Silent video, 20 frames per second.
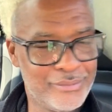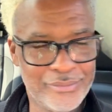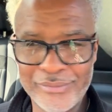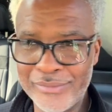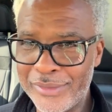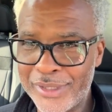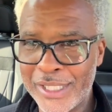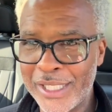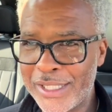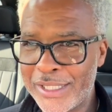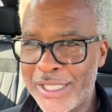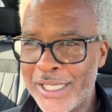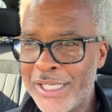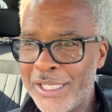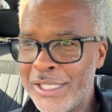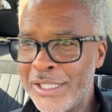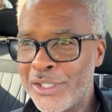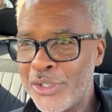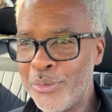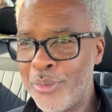
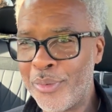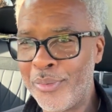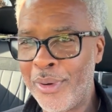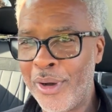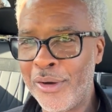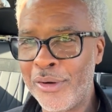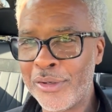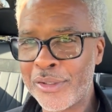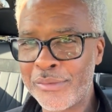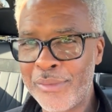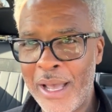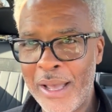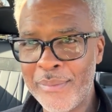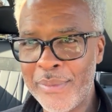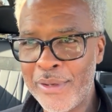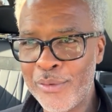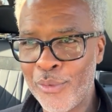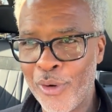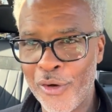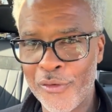16 Super Bowls might
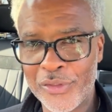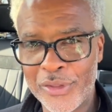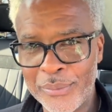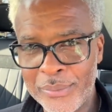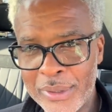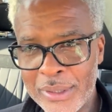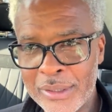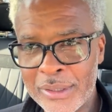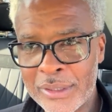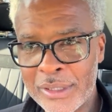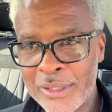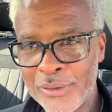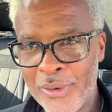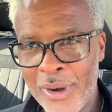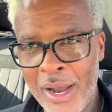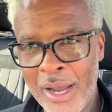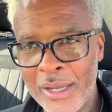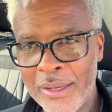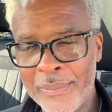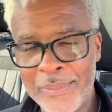be worth $1 million,
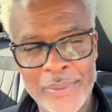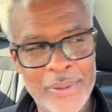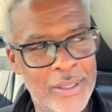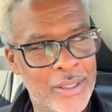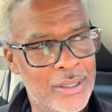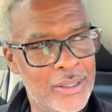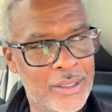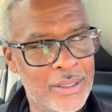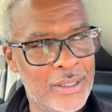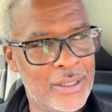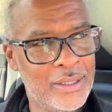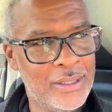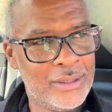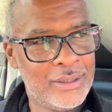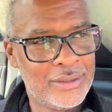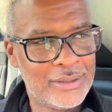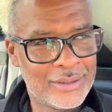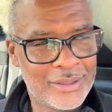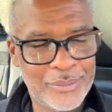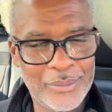right? But
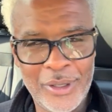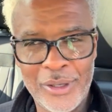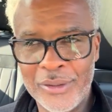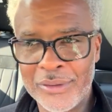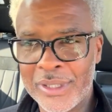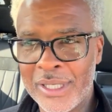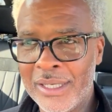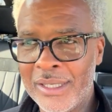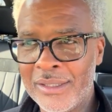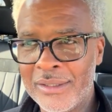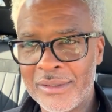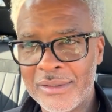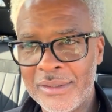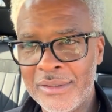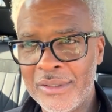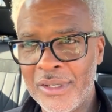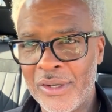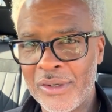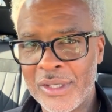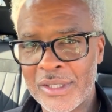come on now,
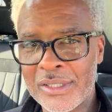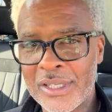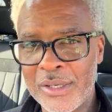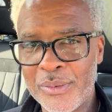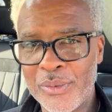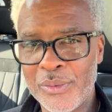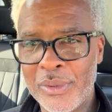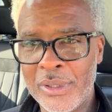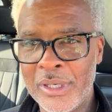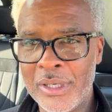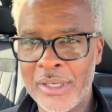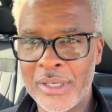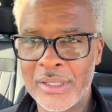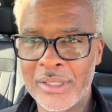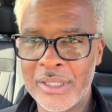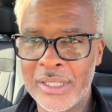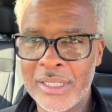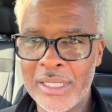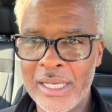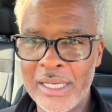let's keep it
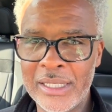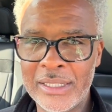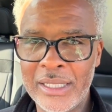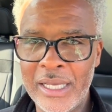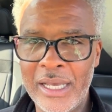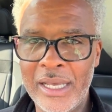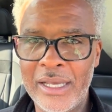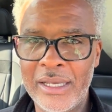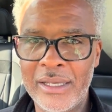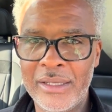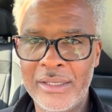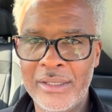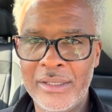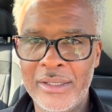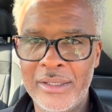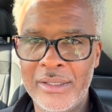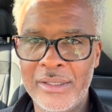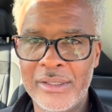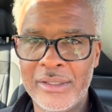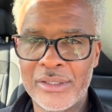100. It ain't that.
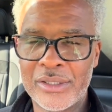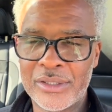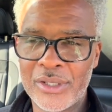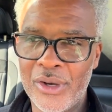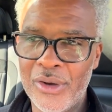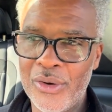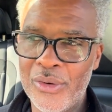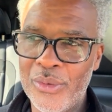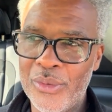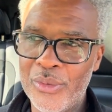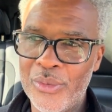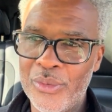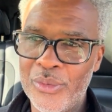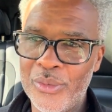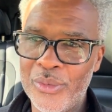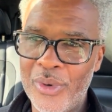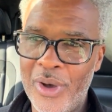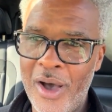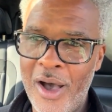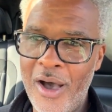So
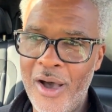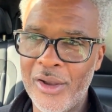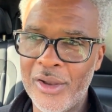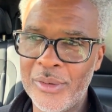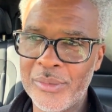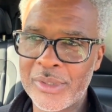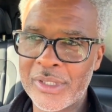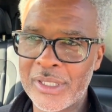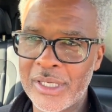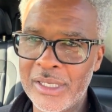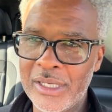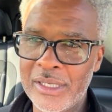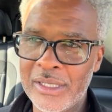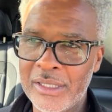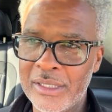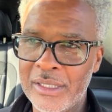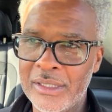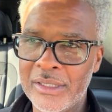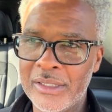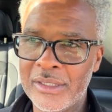all I'm saying
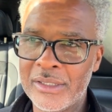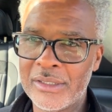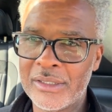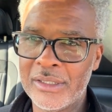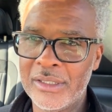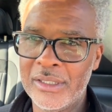is,